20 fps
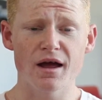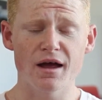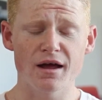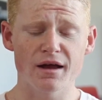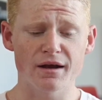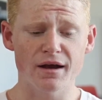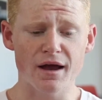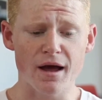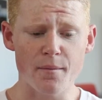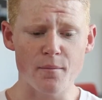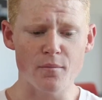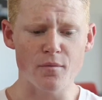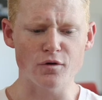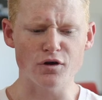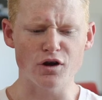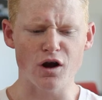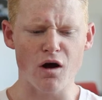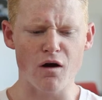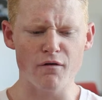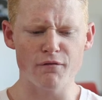And
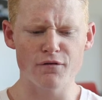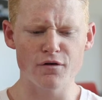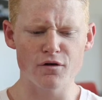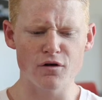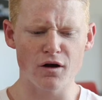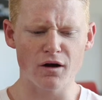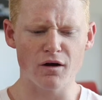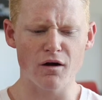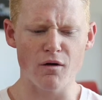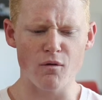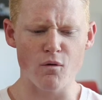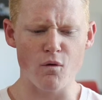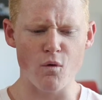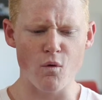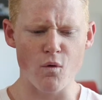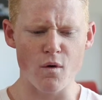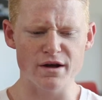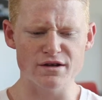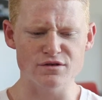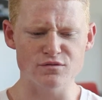I feel like I
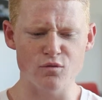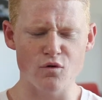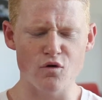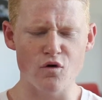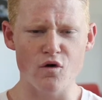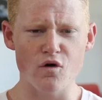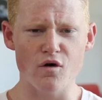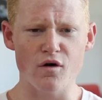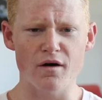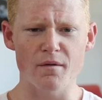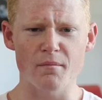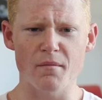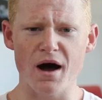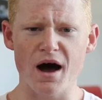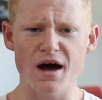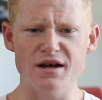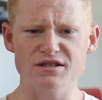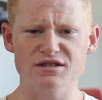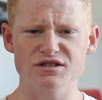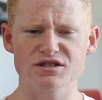always wore a
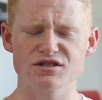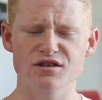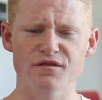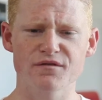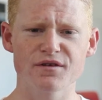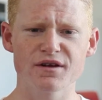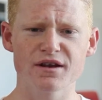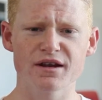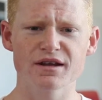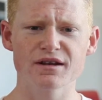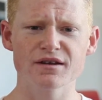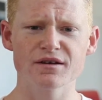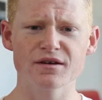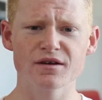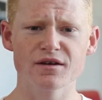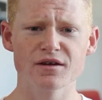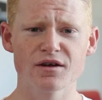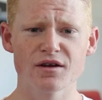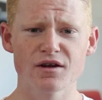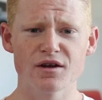mask to fit
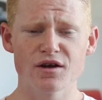in.